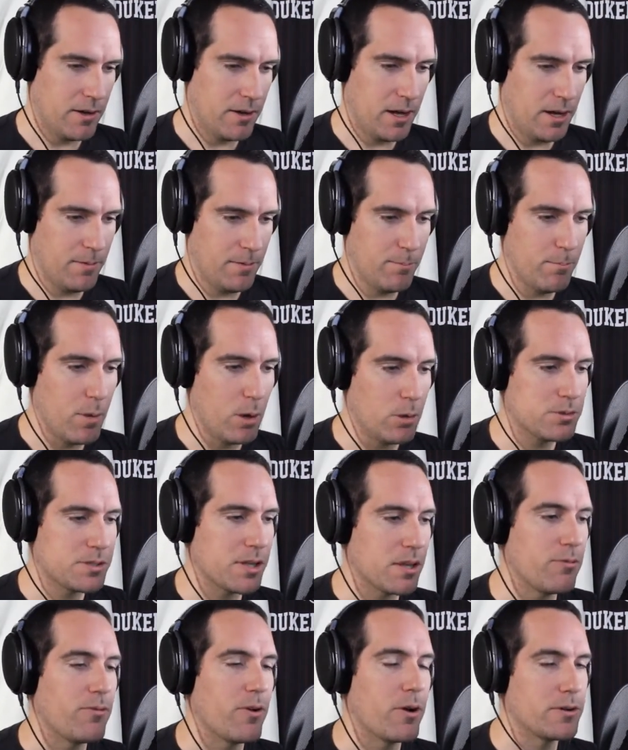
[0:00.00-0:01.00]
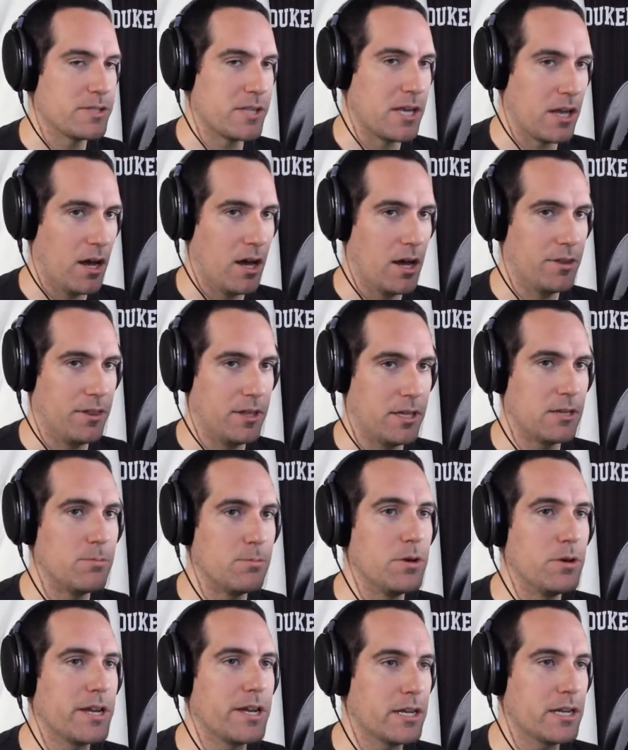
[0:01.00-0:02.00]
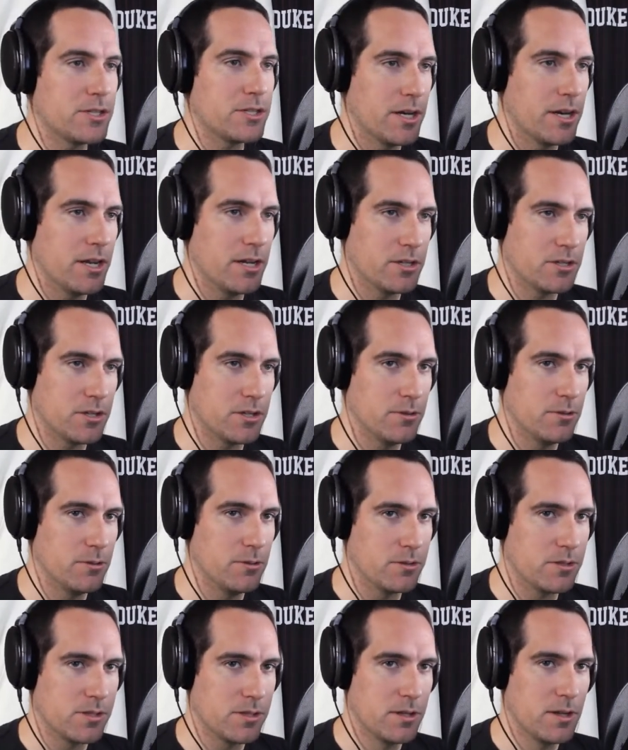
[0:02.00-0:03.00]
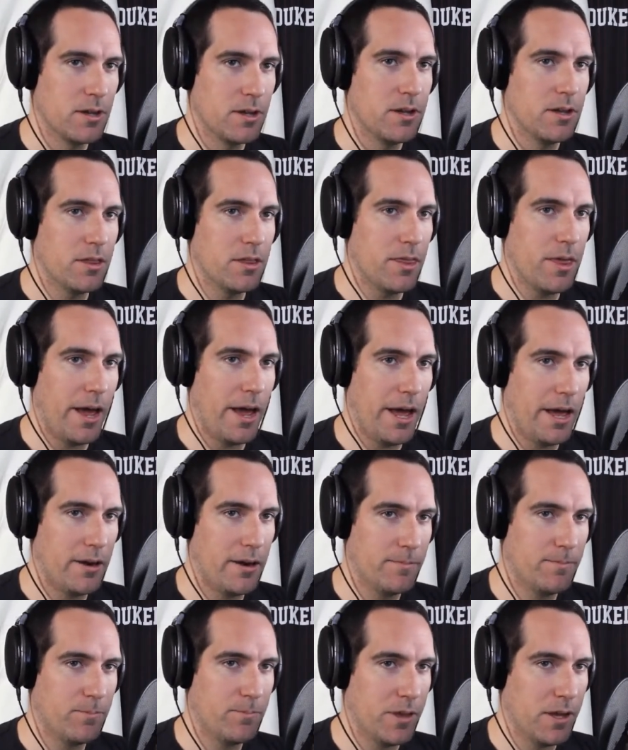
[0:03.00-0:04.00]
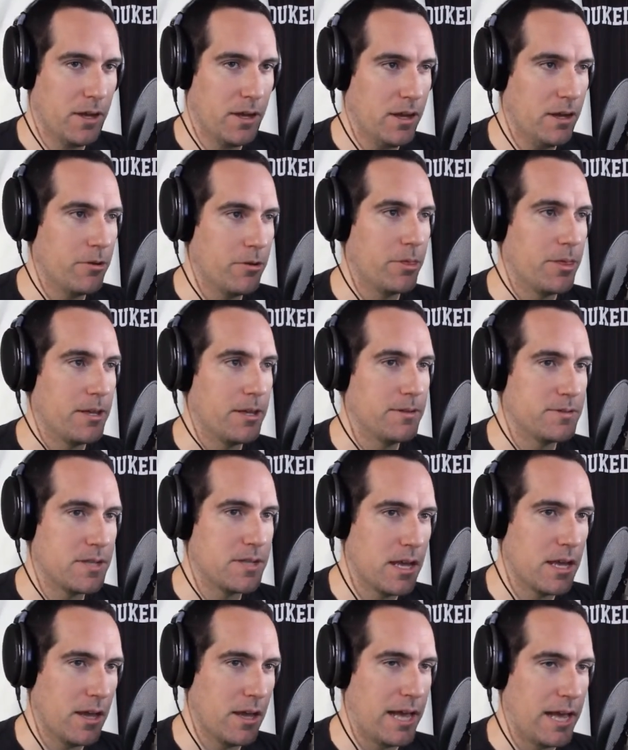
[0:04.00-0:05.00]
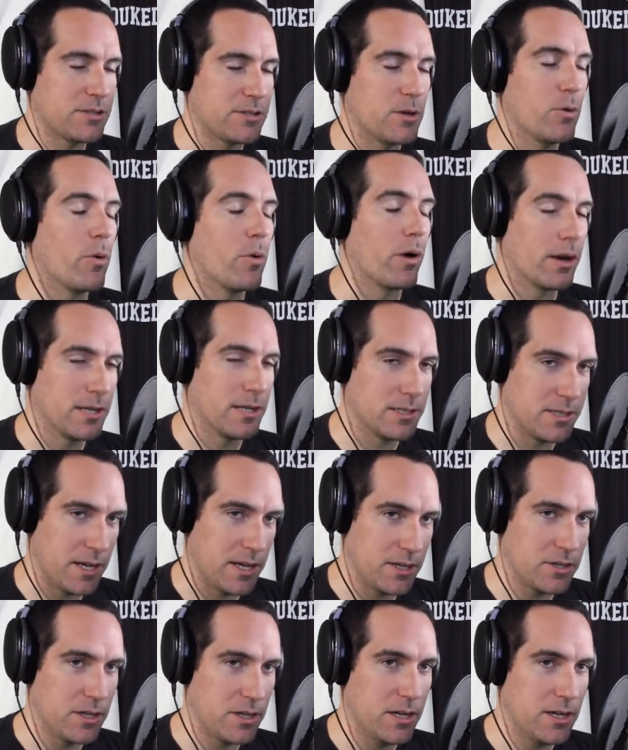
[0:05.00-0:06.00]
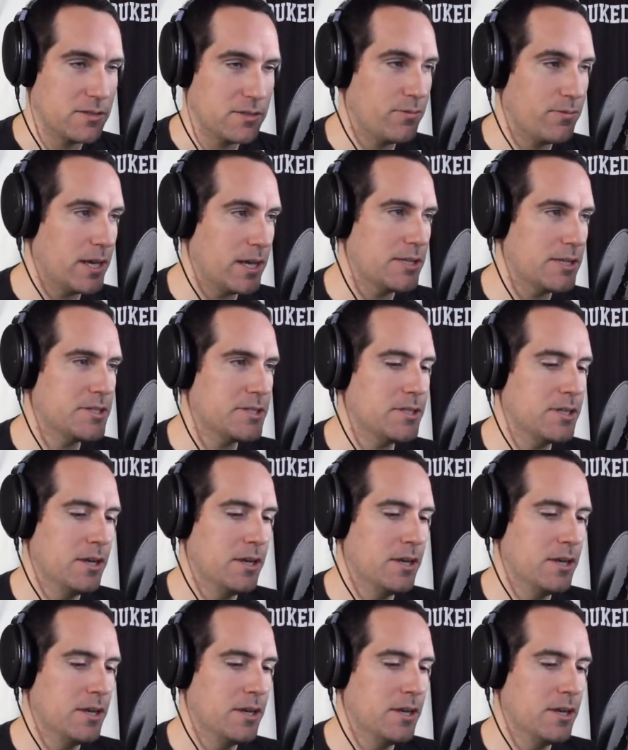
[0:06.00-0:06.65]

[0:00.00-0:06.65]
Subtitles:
mostly focusing on the communication issues that 100 Thieves as an organization has faced,